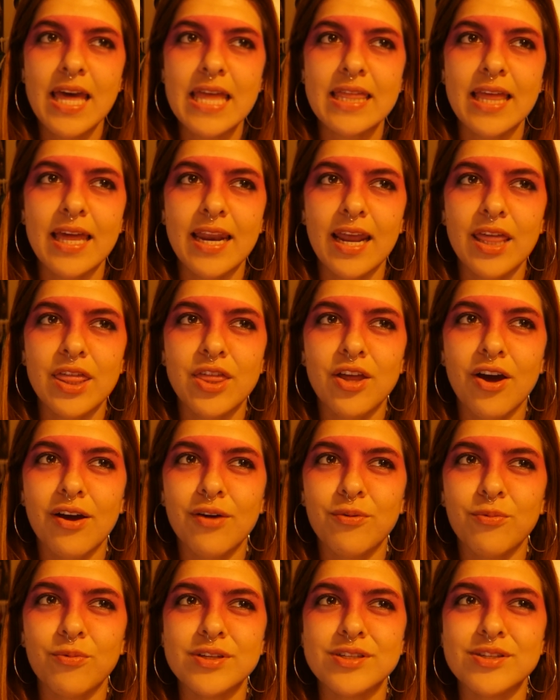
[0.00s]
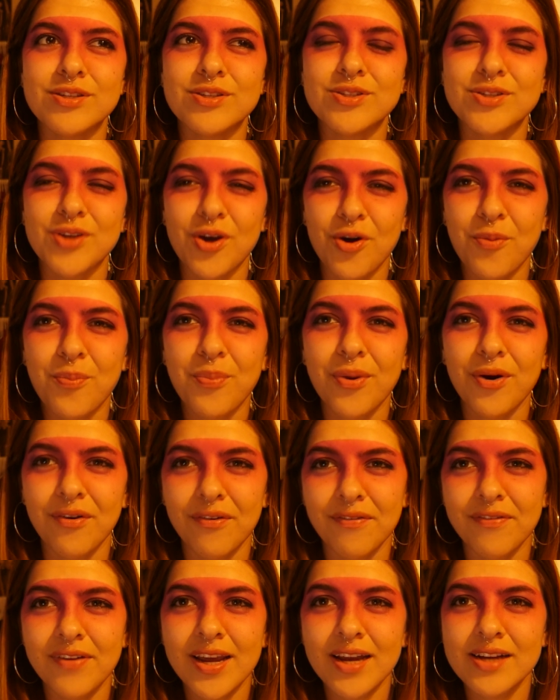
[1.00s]
that I thought was so
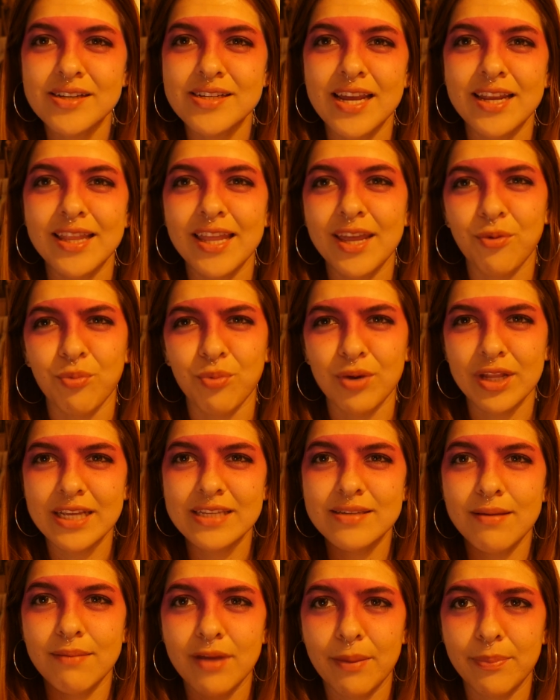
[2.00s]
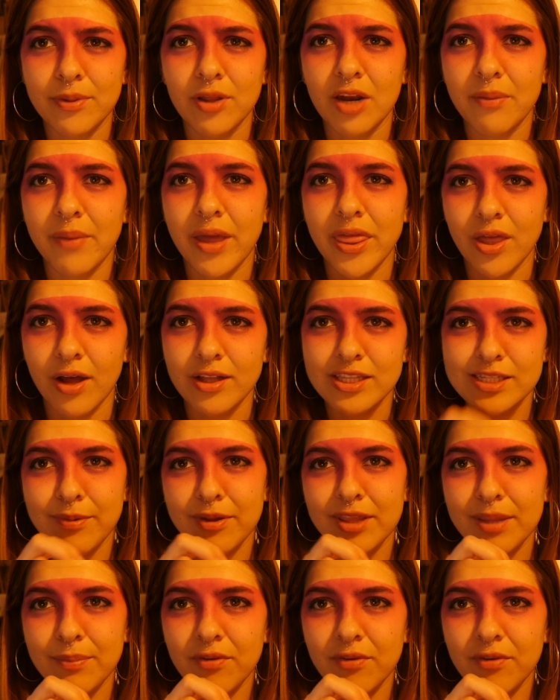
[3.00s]
perfect and like really summed up a lot of my thoughts about the